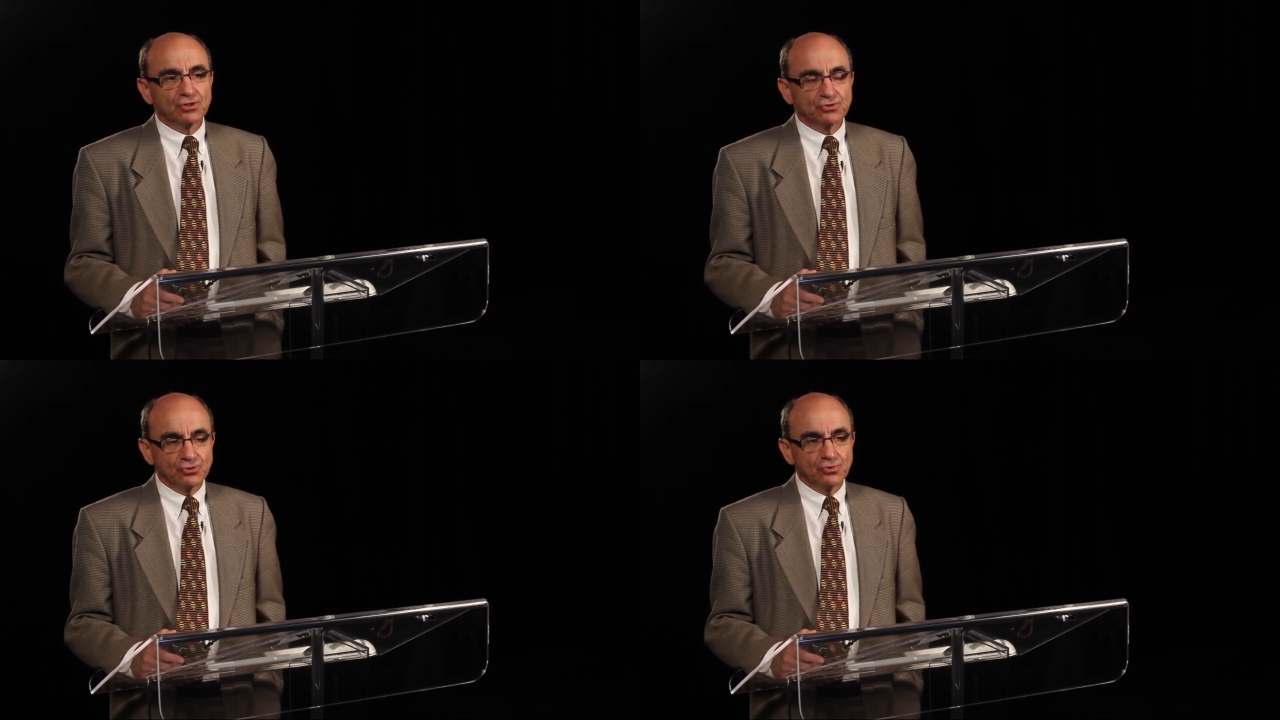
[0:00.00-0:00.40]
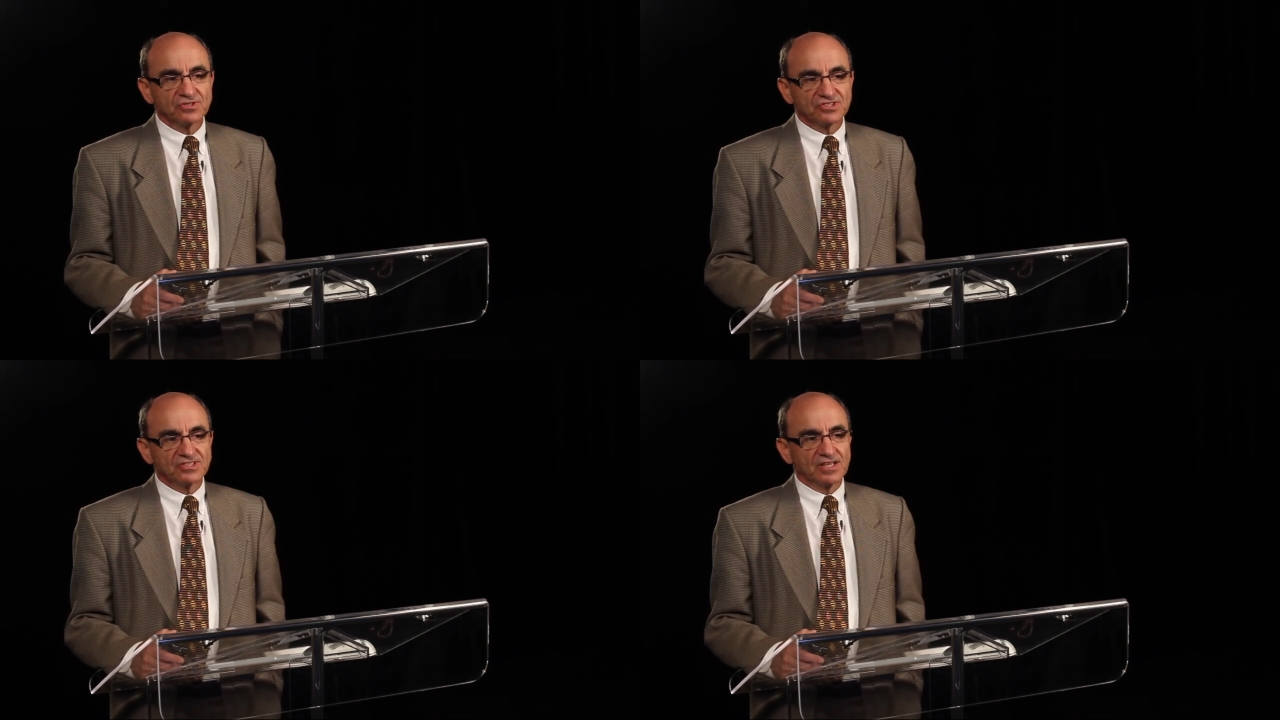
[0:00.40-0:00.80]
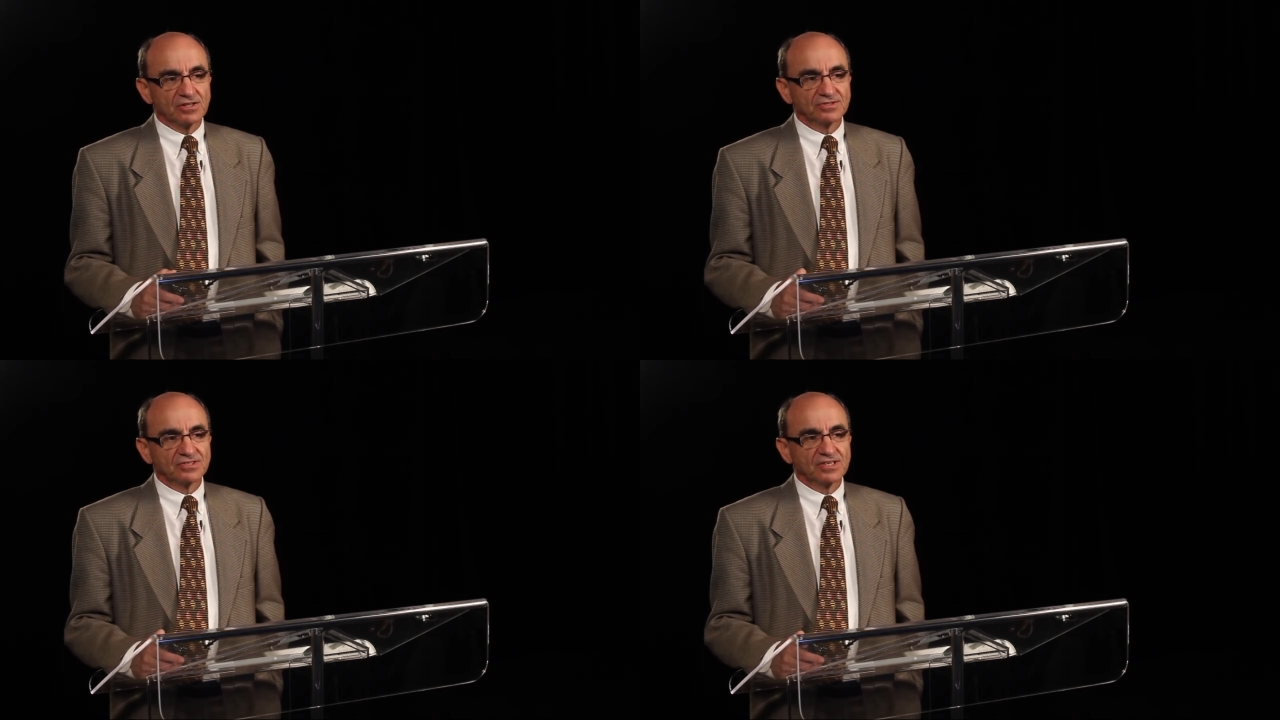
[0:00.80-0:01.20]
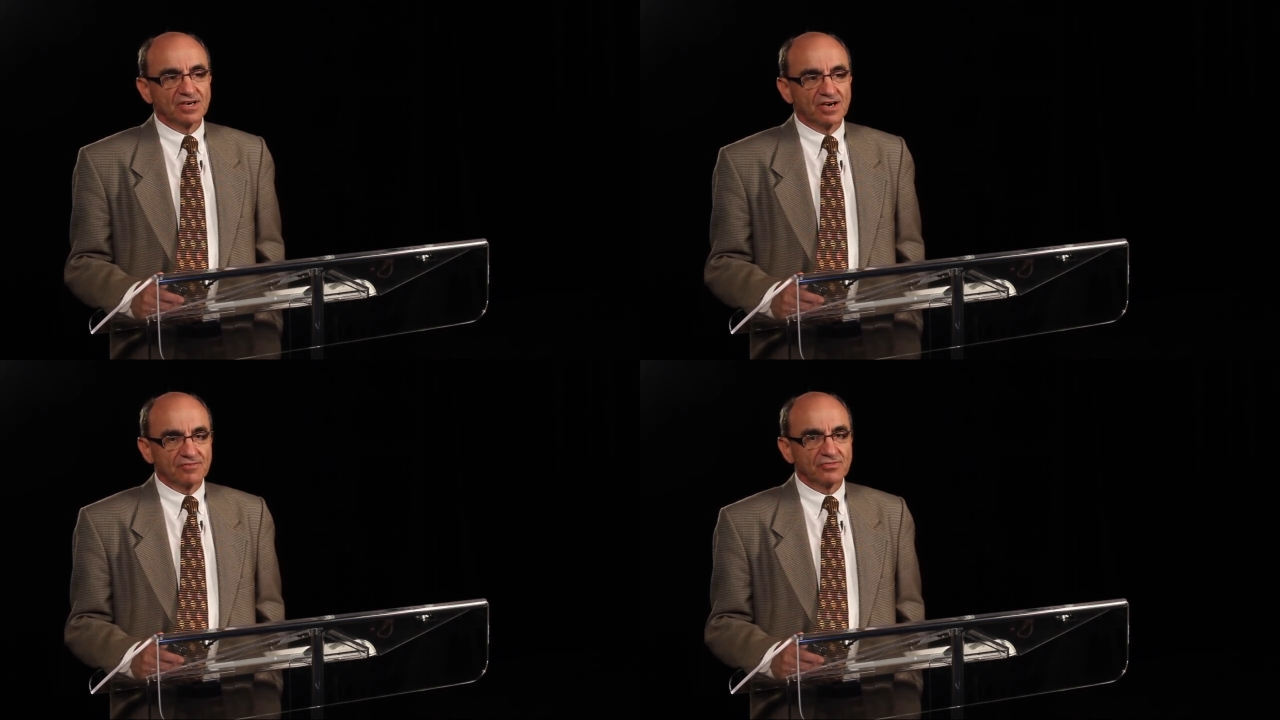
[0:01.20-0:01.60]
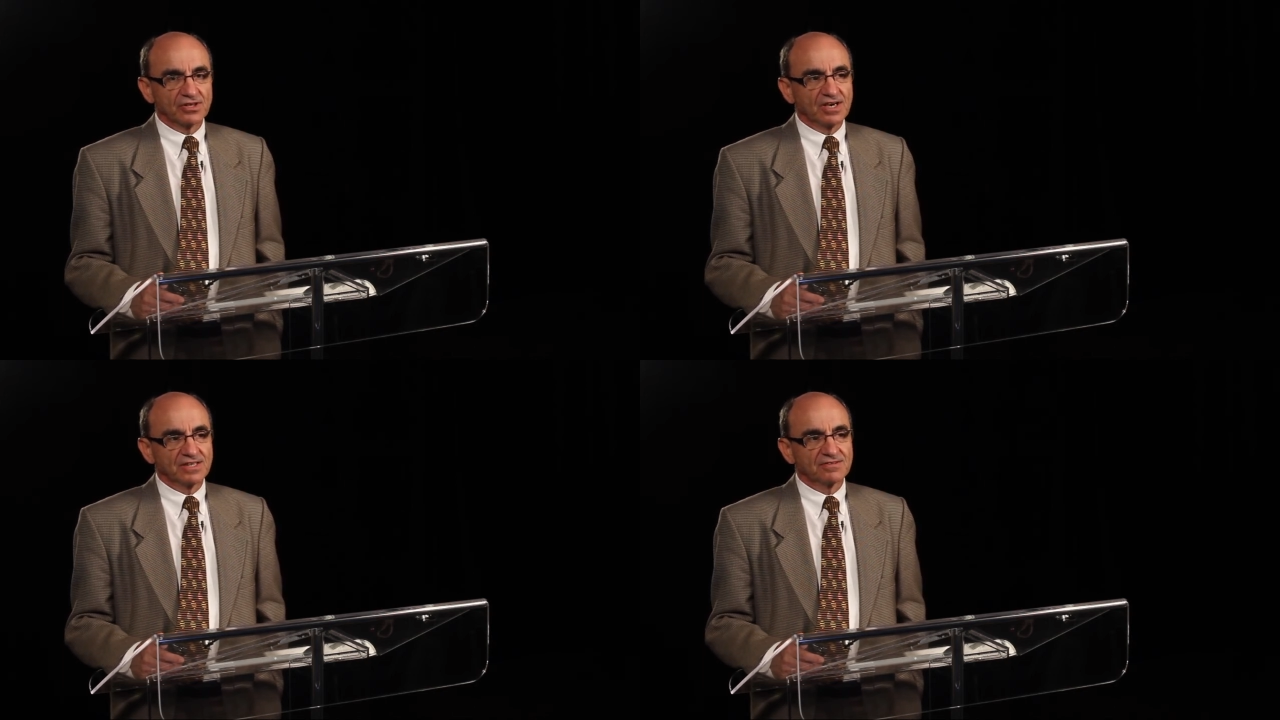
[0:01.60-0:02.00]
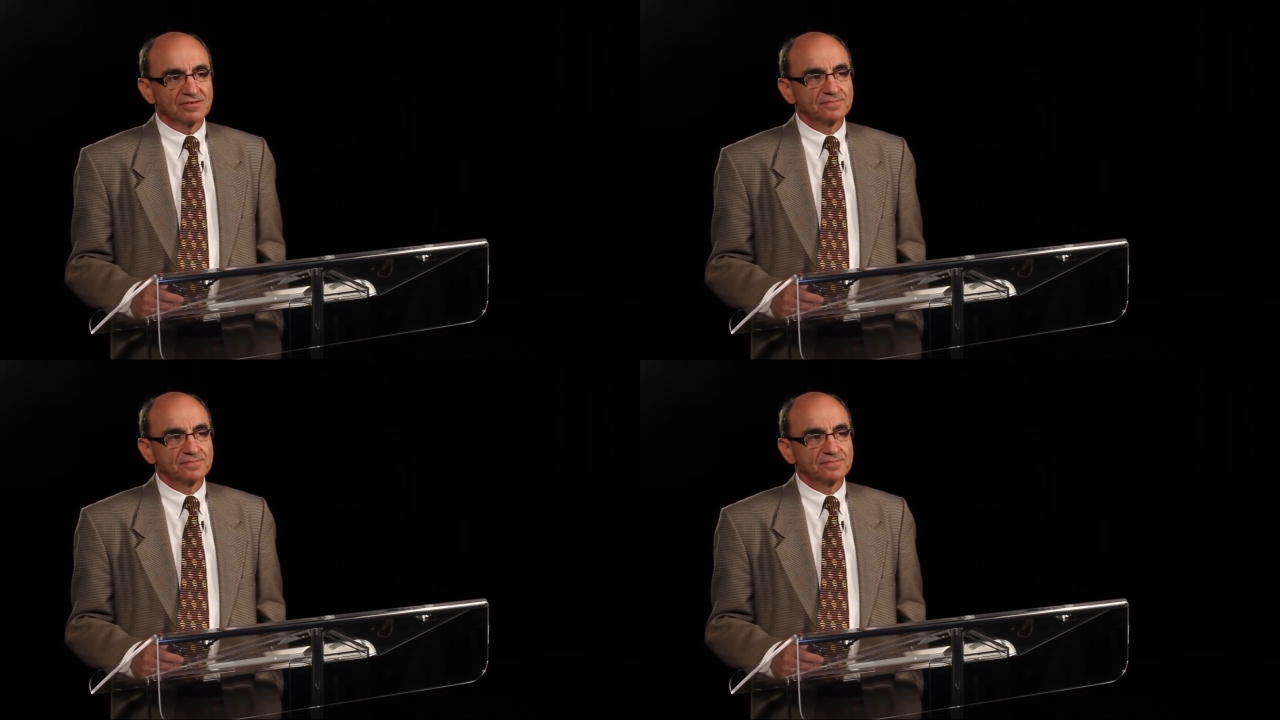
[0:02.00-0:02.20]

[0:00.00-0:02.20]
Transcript: to the cells of the gut.